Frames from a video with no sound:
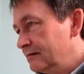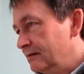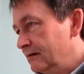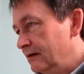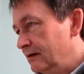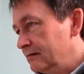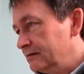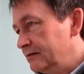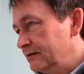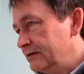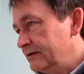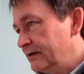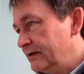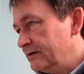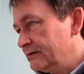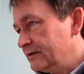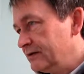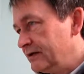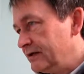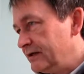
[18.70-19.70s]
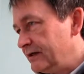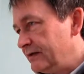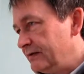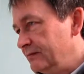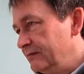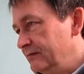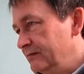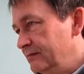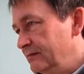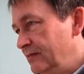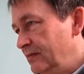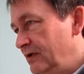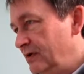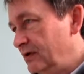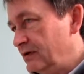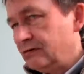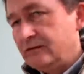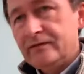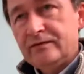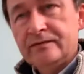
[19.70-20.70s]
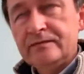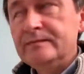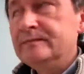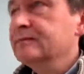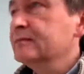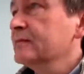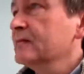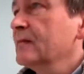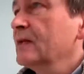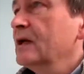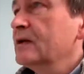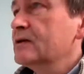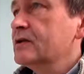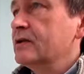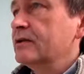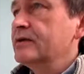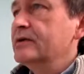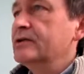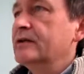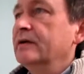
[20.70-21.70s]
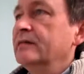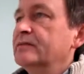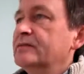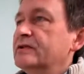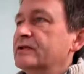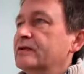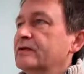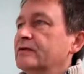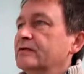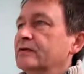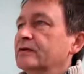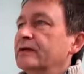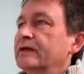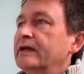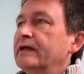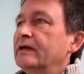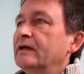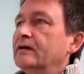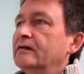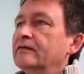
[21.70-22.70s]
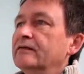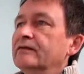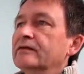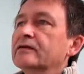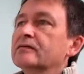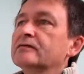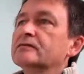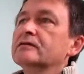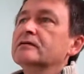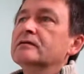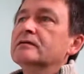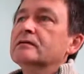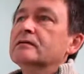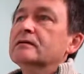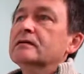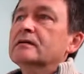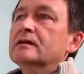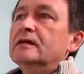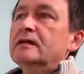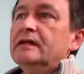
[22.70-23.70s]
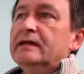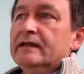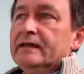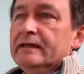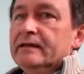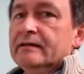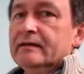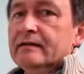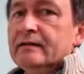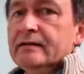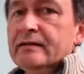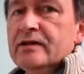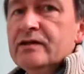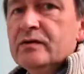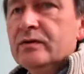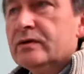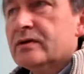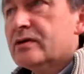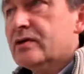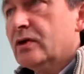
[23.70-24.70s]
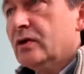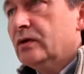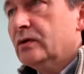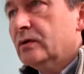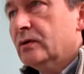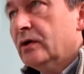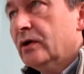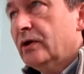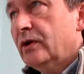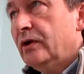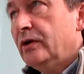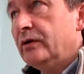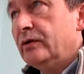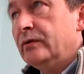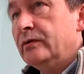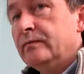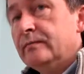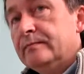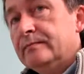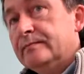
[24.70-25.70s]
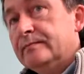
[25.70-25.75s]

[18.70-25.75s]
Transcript: Lana Del Rey. Off. Sorry, Chapter 3 of The Wrong Lane. This one's called Q.